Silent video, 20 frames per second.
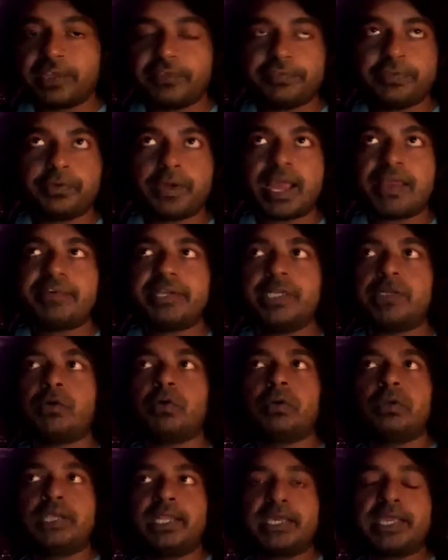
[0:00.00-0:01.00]
If you have an
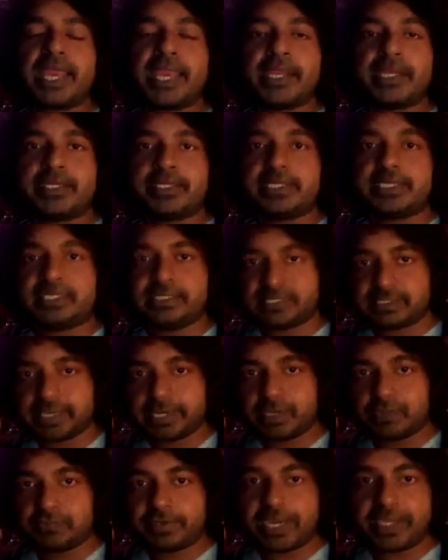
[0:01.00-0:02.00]
older character,
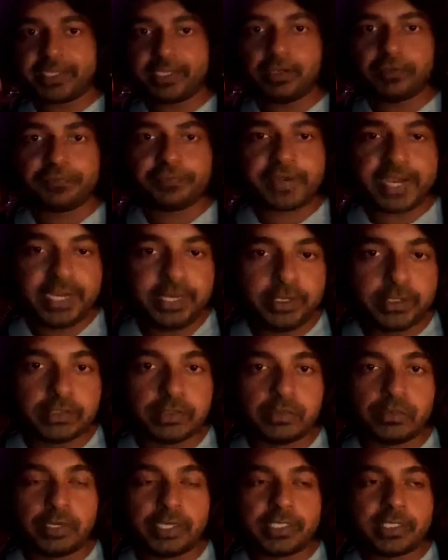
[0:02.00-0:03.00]
instead of getting your friend to
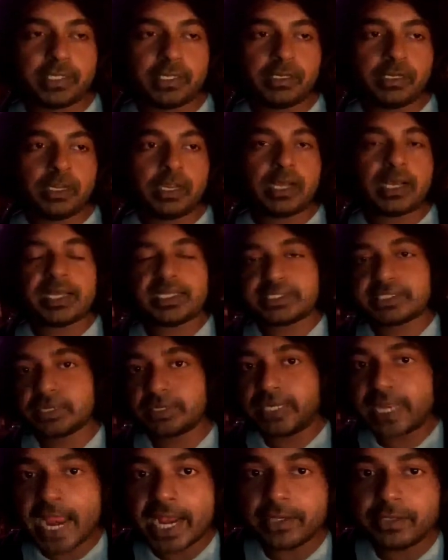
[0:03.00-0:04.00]
do it, ask
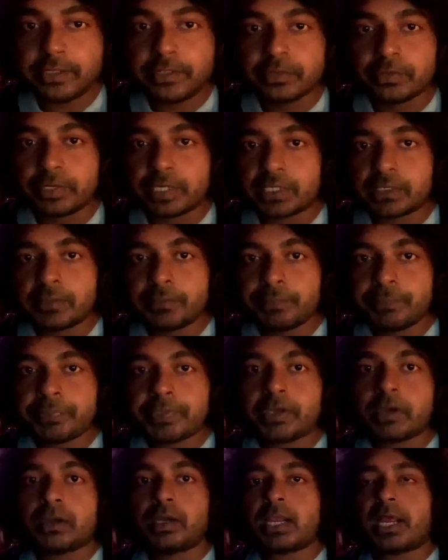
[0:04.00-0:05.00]
your dad to do it
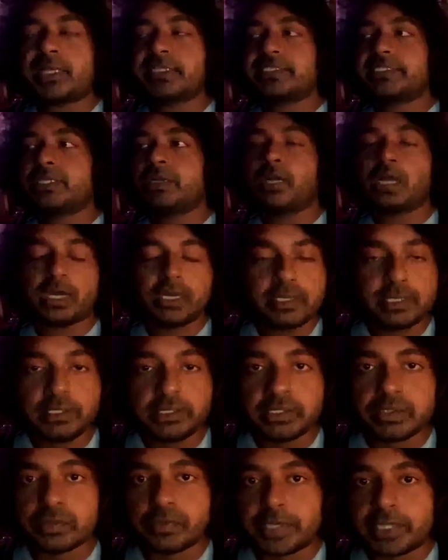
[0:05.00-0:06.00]
or ask your uncle
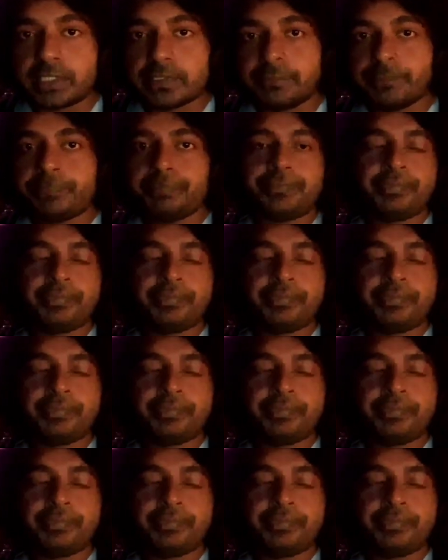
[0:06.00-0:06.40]
to do it.